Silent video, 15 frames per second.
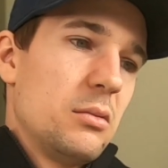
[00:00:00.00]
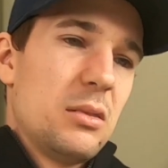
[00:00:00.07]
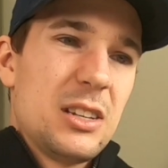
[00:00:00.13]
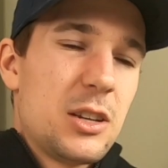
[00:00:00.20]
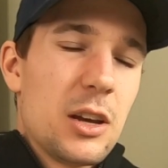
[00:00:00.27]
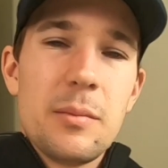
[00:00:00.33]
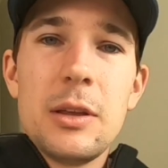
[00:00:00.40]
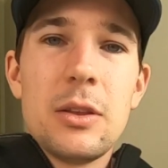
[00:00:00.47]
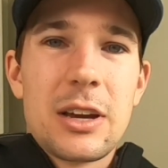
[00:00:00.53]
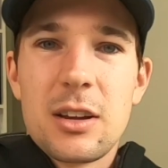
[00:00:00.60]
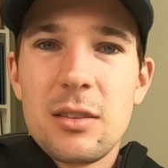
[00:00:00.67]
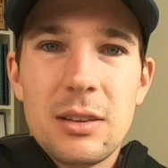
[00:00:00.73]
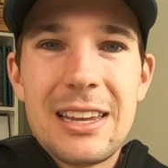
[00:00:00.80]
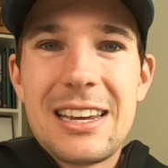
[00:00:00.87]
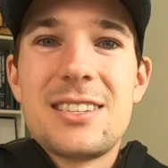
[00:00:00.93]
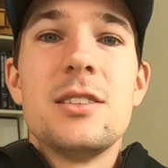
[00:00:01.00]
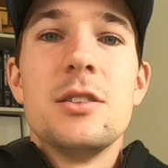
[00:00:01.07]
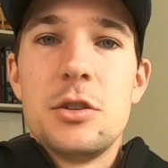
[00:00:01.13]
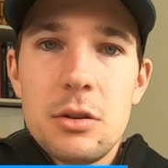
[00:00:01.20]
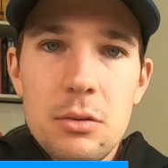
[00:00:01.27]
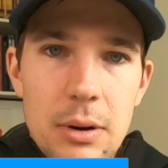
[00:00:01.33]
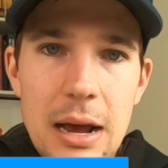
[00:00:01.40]
is going to be like less
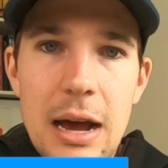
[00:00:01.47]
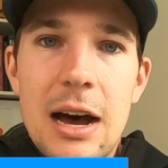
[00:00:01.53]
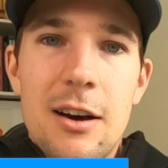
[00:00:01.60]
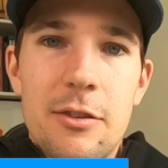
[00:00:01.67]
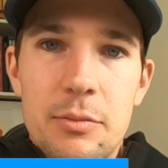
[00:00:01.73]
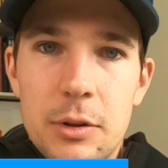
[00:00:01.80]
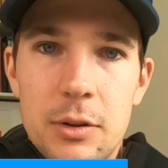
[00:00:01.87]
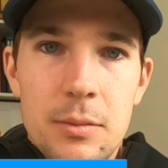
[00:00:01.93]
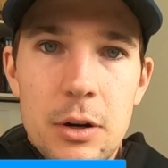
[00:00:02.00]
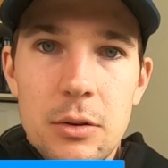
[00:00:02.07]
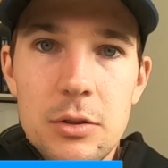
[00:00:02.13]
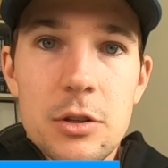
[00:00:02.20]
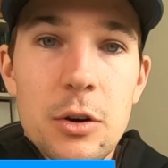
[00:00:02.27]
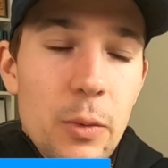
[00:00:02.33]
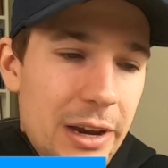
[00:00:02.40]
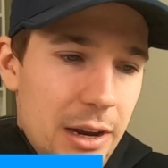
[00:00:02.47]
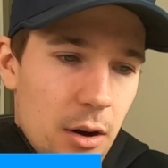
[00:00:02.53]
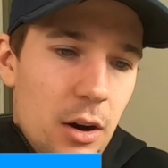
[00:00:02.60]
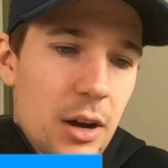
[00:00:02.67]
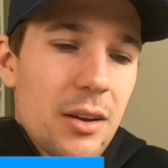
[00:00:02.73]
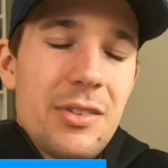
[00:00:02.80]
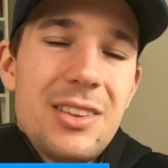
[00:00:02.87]
than 2.5 millimoles. So we're
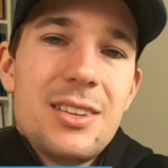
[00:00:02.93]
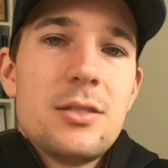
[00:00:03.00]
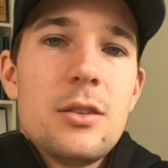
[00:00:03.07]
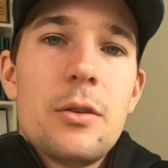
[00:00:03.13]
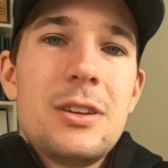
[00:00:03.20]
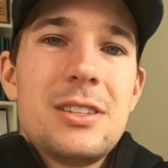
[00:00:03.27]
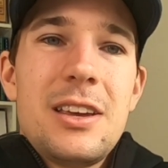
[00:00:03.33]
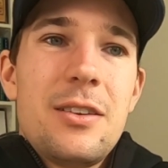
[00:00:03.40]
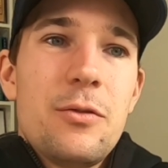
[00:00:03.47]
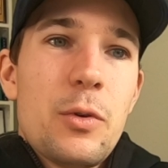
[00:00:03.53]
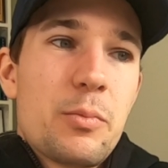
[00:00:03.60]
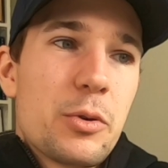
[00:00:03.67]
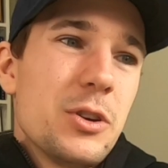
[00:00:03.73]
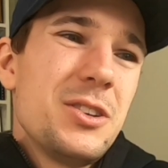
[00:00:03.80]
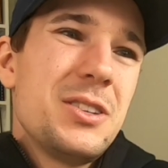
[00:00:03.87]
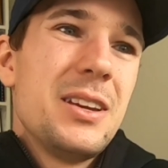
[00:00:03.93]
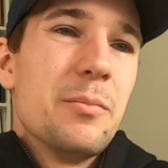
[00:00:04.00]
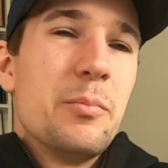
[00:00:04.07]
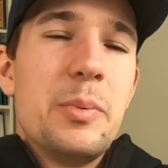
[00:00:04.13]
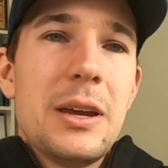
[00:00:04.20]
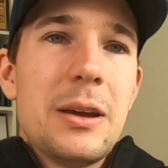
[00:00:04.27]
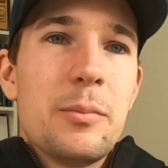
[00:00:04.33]
kind of in this no man's land of we're producing a
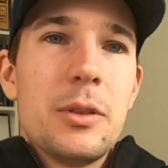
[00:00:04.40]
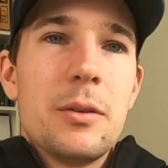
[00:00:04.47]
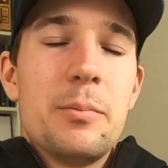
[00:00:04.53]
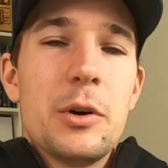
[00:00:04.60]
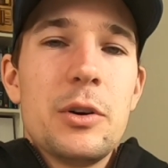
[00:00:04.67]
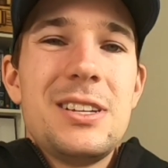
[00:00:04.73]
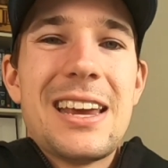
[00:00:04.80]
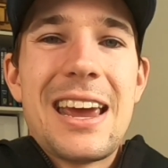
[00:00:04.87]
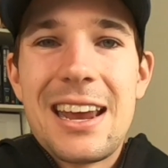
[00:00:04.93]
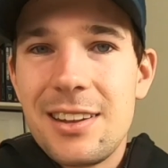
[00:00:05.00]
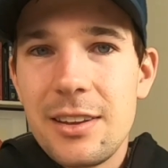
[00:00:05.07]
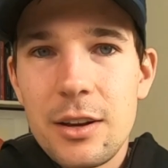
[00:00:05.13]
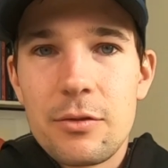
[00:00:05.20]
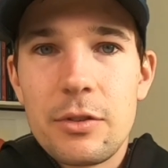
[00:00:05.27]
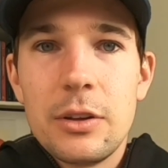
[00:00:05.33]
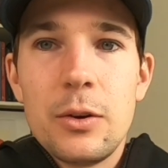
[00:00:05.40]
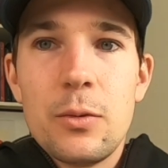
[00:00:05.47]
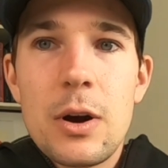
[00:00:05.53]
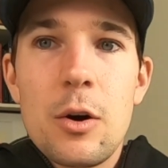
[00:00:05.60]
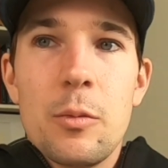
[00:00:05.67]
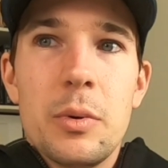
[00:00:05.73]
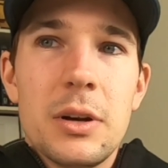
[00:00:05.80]
bit, but the body's handling it really
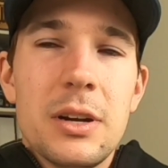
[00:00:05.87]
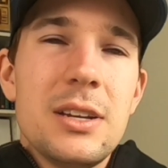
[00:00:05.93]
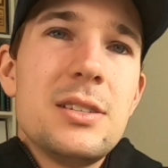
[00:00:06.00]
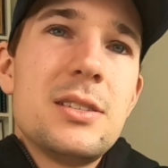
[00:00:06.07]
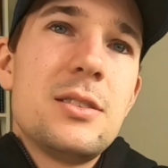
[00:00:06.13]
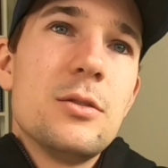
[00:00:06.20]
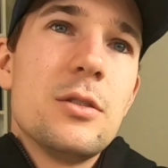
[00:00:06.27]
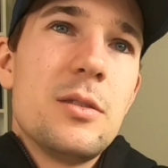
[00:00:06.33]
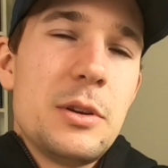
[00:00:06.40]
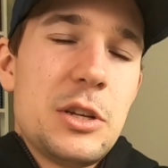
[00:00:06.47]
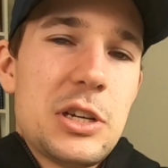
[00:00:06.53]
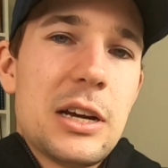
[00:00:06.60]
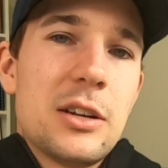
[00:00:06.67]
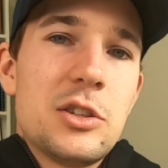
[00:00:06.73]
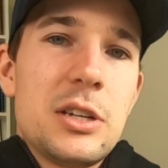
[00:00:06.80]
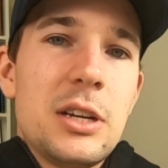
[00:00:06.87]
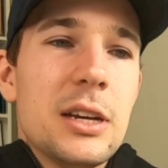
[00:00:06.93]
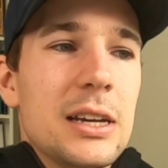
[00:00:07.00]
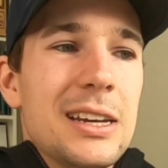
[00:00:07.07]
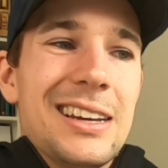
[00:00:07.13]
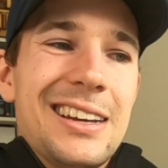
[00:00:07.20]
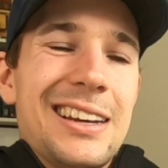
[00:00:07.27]
well, but it is still going to be challenging.
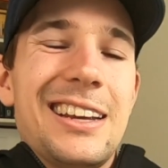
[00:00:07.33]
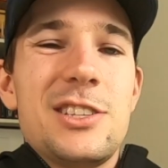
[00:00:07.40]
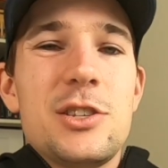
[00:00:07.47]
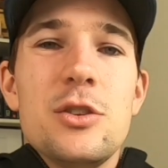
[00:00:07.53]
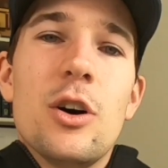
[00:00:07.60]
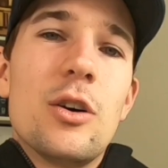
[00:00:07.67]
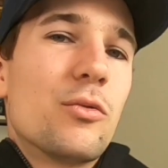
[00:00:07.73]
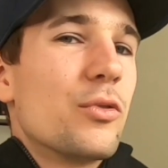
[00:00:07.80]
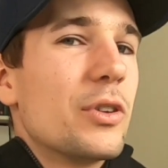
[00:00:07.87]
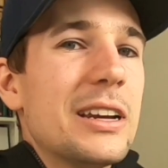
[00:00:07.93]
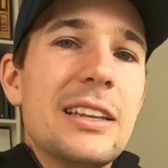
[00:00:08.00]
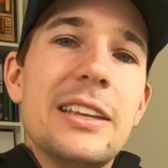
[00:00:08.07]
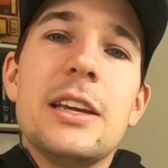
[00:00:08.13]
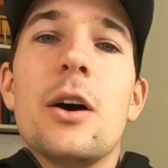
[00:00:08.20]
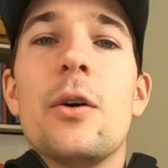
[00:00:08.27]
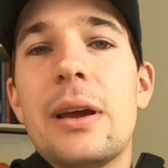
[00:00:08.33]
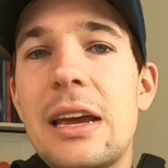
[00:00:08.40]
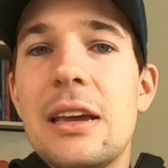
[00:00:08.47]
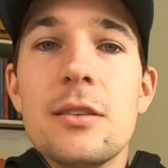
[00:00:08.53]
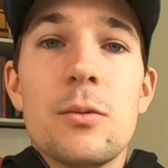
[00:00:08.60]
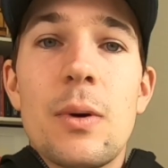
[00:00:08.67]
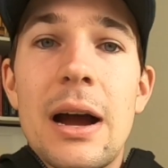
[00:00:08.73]
It's not really going
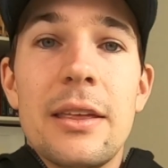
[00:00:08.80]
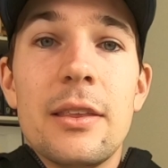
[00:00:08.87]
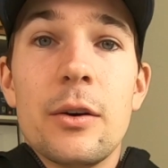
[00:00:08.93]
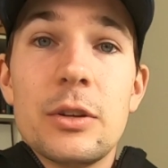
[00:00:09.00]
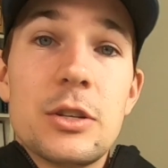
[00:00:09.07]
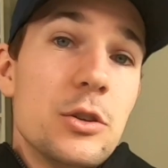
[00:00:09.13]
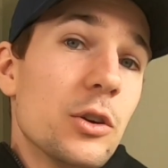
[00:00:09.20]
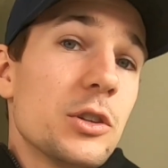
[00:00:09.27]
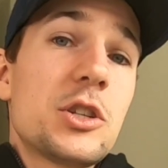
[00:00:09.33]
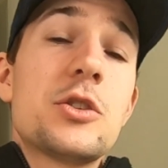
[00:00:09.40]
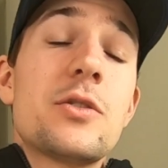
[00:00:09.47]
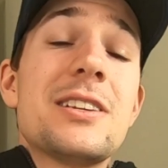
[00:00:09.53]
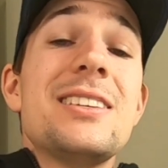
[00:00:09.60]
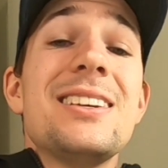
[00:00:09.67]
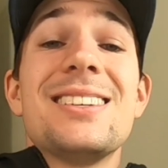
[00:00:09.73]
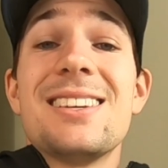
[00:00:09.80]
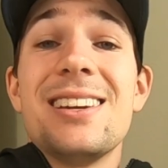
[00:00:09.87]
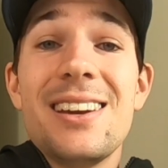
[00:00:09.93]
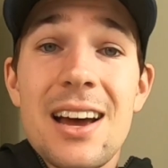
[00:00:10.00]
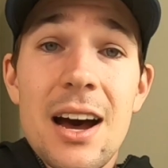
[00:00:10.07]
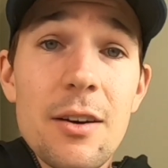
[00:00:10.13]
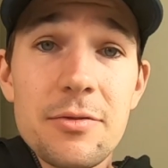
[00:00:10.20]
either way though. It's not stressing us
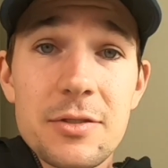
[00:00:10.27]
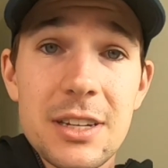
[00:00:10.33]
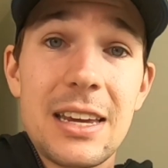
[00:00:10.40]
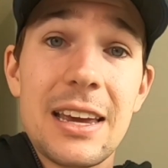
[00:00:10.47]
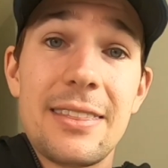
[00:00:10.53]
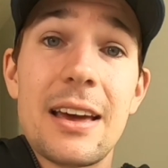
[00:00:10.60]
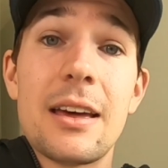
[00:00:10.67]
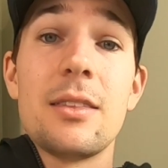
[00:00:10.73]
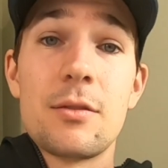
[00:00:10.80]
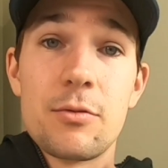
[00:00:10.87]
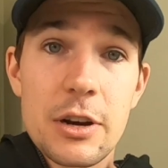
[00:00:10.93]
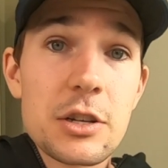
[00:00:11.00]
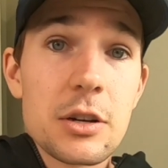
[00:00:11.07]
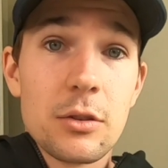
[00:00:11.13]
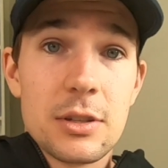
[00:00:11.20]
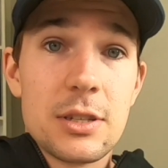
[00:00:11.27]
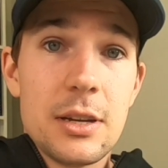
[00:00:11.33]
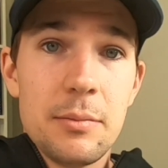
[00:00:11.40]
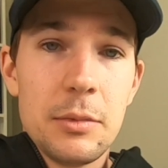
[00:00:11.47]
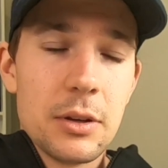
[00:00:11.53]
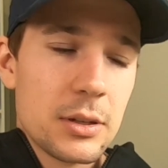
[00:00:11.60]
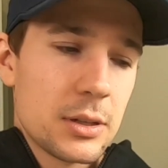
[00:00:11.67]
enough to get that threshold
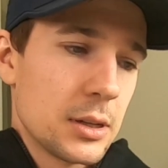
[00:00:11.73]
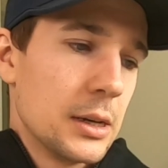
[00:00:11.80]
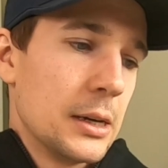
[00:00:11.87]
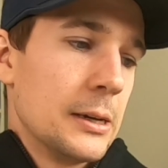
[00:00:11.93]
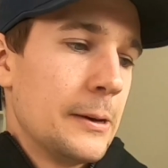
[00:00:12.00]
stimulus,